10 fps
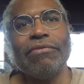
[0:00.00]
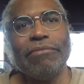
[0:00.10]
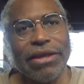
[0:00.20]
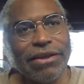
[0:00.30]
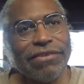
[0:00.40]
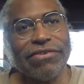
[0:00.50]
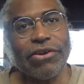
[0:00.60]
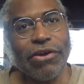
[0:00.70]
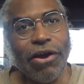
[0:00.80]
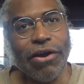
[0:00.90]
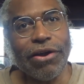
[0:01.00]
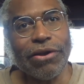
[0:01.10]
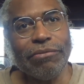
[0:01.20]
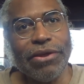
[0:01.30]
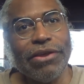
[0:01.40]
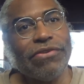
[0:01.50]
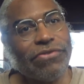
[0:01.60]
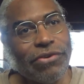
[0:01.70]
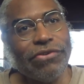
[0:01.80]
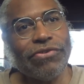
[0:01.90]
because of Garm
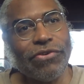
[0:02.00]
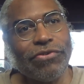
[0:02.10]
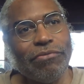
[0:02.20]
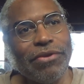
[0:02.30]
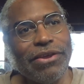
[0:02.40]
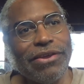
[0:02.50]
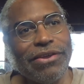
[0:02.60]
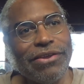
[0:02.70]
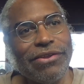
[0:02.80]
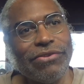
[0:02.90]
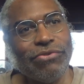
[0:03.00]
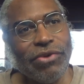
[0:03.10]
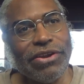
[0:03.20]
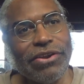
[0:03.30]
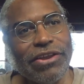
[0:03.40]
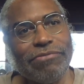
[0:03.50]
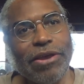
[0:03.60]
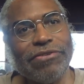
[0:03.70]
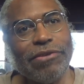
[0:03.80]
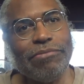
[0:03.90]
certain social uh, Twitter has
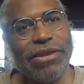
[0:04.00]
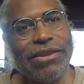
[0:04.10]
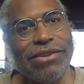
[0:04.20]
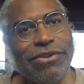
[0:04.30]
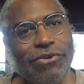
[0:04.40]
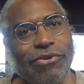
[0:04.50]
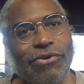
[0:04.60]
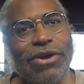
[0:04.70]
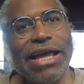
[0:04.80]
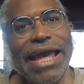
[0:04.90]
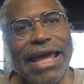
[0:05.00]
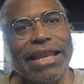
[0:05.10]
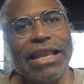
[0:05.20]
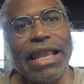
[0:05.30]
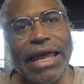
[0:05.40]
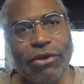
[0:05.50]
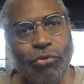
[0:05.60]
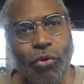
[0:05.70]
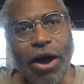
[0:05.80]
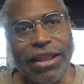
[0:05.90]
basically been or had a light
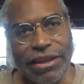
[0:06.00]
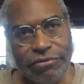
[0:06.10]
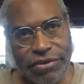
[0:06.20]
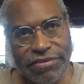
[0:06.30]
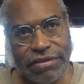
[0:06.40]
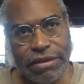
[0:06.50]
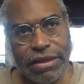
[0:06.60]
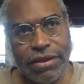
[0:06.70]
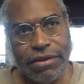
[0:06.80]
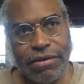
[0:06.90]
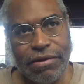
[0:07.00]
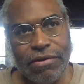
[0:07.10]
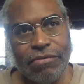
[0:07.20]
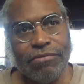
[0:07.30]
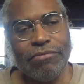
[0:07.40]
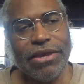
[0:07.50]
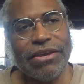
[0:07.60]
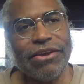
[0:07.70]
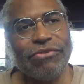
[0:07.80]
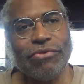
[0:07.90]
wallet recently
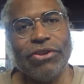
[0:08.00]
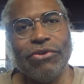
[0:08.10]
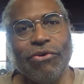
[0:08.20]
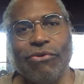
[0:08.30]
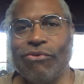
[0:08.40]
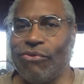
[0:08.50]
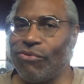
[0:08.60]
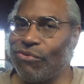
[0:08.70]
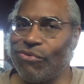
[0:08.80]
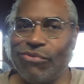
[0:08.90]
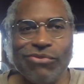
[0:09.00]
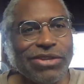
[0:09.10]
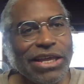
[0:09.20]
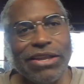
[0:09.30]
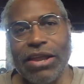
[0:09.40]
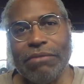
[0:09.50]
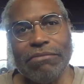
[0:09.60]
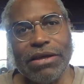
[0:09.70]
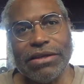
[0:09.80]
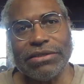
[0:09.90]
because when old Elon
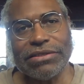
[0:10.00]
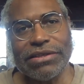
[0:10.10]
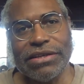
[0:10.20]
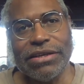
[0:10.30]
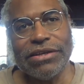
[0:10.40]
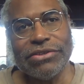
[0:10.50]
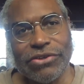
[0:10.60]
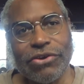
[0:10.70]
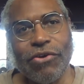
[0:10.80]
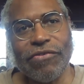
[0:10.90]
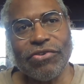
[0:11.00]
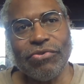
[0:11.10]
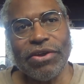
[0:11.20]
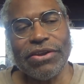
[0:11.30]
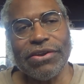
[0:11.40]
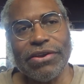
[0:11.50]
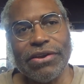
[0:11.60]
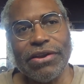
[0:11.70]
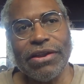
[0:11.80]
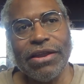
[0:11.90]
Musk took over Twitter,
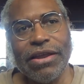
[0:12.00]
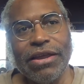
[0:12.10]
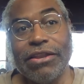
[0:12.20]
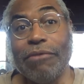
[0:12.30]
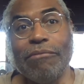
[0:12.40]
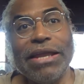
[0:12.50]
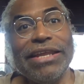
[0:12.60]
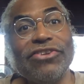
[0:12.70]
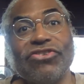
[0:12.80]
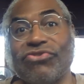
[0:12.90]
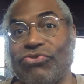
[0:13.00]
the money just